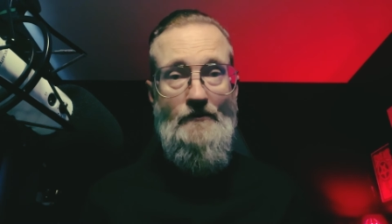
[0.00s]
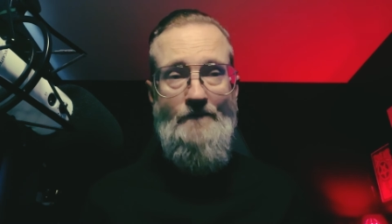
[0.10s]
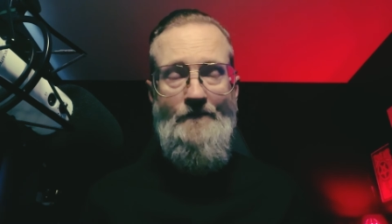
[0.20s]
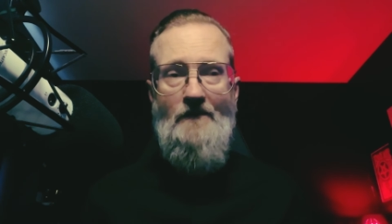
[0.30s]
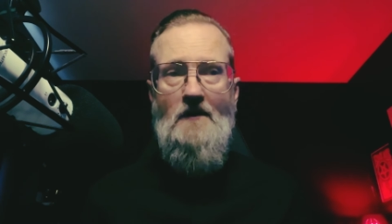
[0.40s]
And
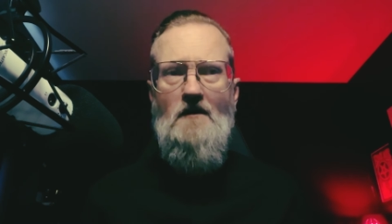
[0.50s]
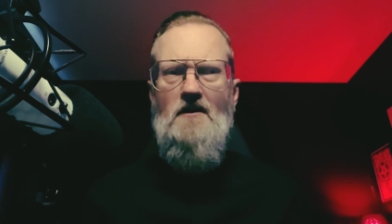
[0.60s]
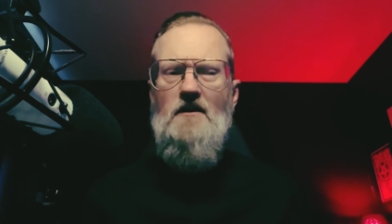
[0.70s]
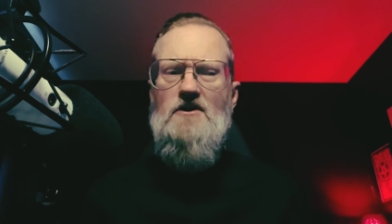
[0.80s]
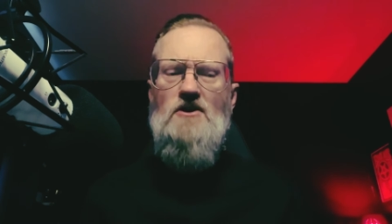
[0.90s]

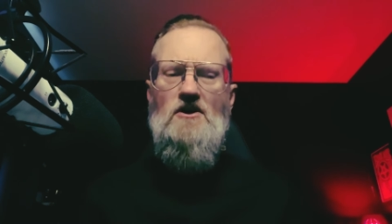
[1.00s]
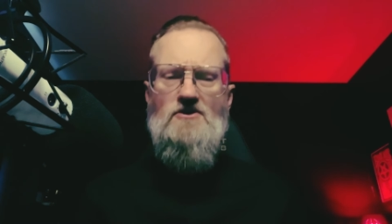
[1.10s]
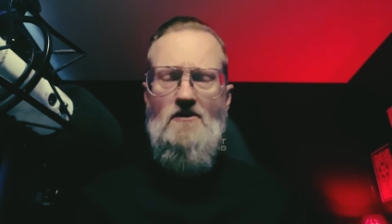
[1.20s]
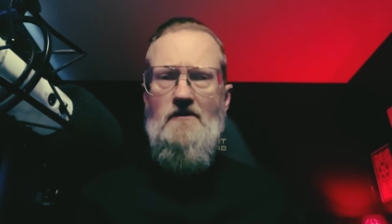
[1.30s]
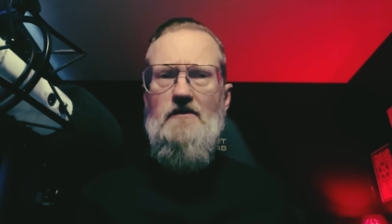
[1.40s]
he talks
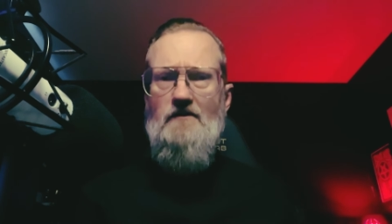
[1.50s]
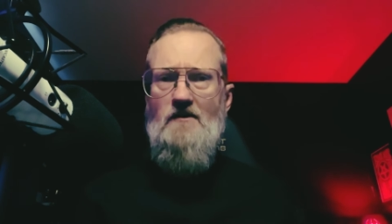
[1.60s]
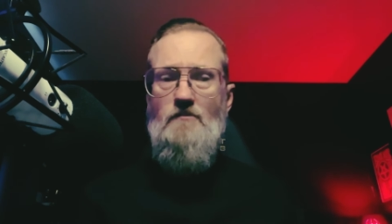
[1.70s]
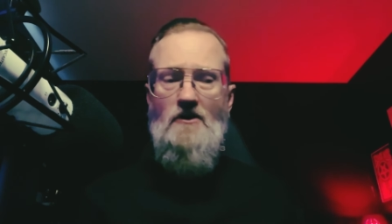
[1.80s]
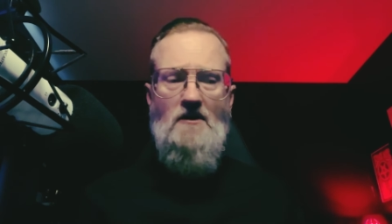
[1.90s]
earlier in the
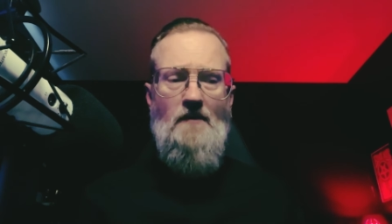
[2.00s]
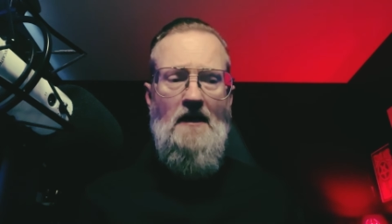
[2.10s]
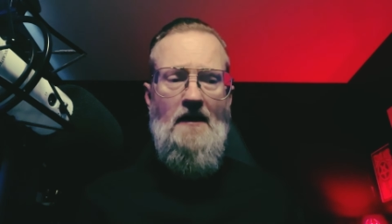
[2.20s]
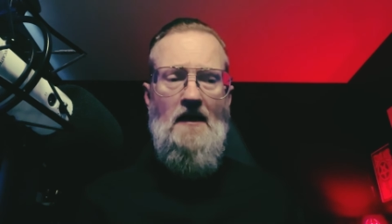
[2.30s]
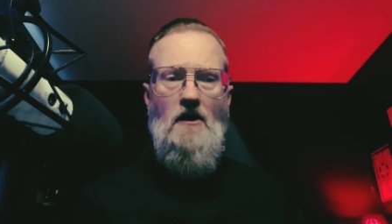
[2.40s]
book
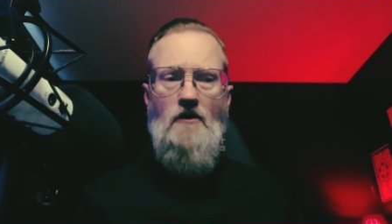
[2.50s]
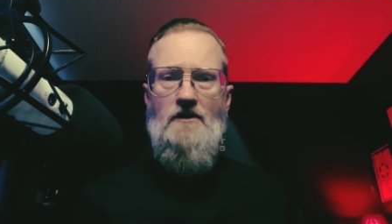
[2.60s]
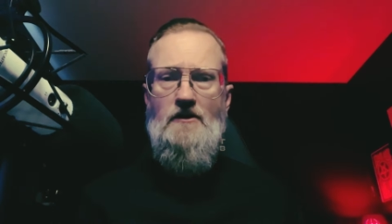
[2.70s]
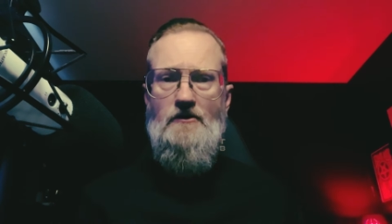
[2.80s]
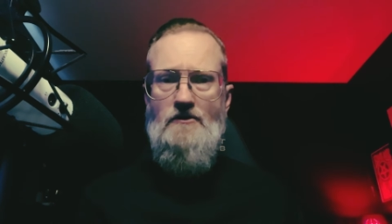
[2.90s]
about how
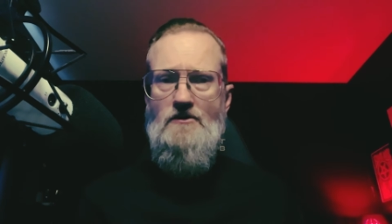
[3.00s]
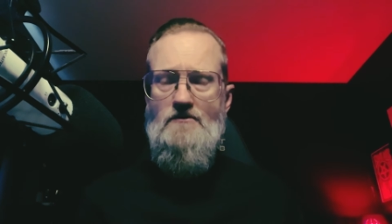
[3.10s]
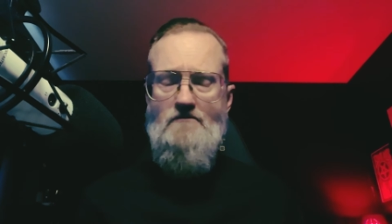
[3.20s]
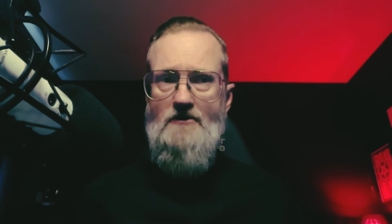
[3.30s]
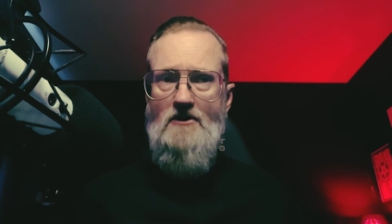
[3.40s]
he
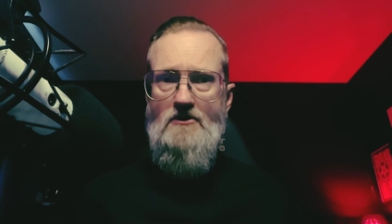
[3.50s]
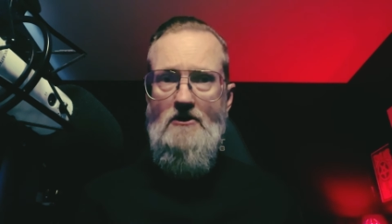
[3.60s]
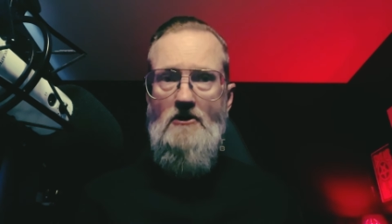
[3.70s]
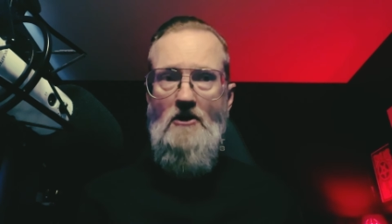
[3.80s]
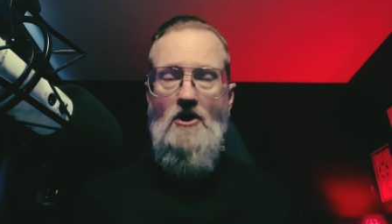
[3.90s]

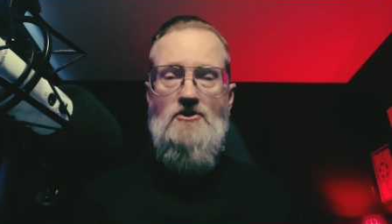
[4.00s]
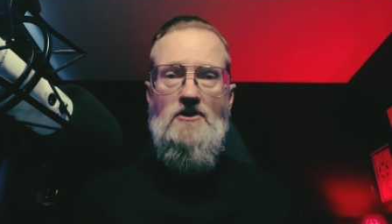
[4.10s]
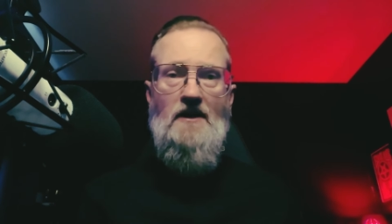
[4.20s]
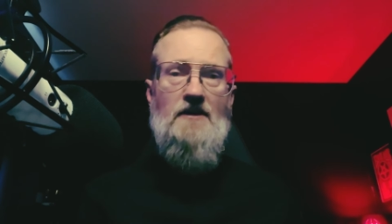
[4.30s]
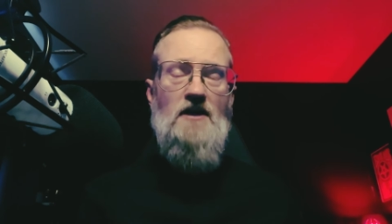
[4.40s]

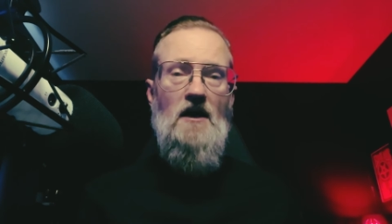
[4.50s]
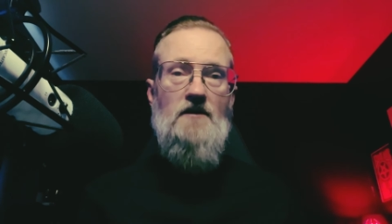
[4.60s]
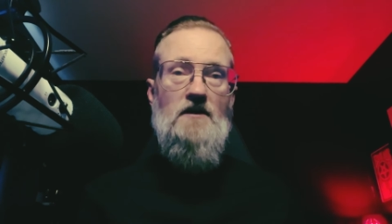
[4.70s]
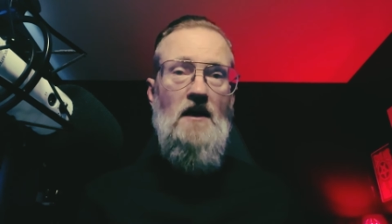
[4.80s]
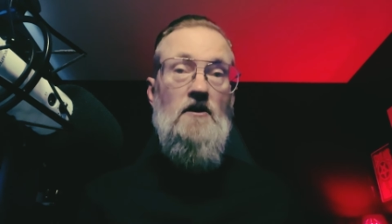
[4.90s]
largely had gotten
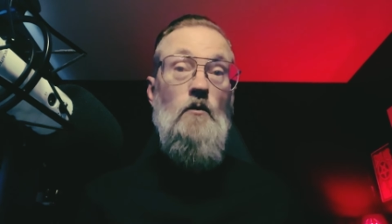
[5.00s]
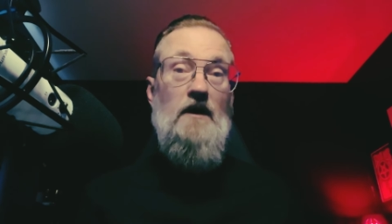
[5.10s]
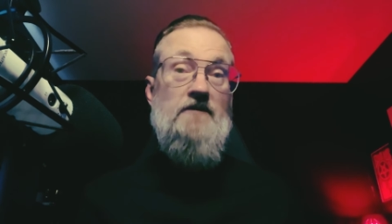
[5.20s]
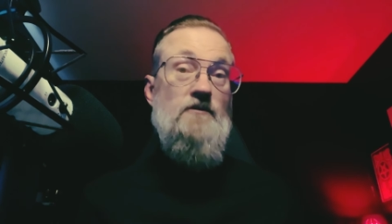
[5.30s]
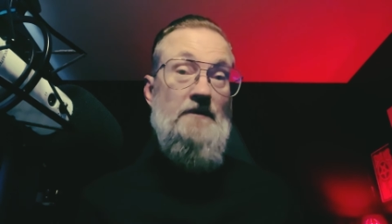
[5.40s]
gotten
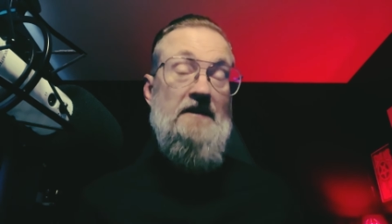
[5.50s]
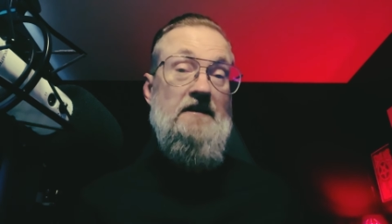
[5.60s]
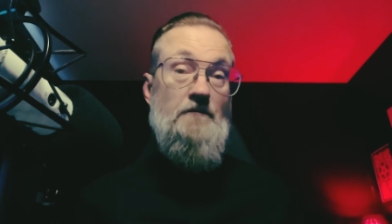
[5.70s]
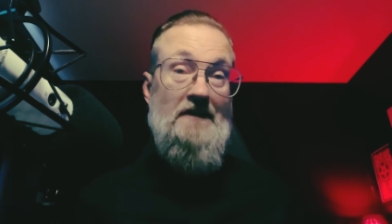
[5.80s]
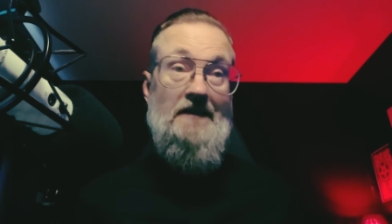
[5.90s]
away from
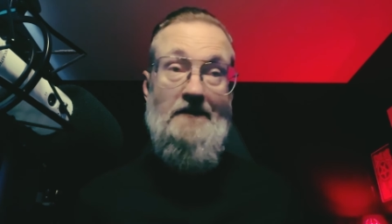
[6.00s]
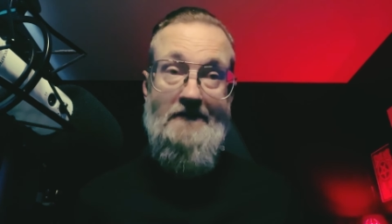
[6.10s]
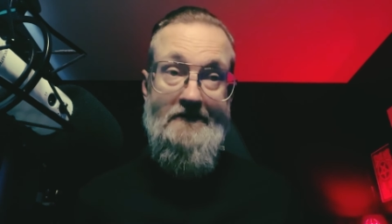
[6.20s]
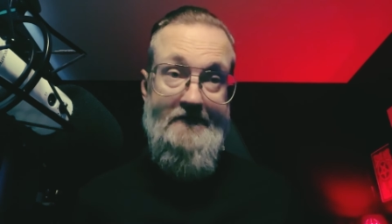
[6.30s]
eating meat,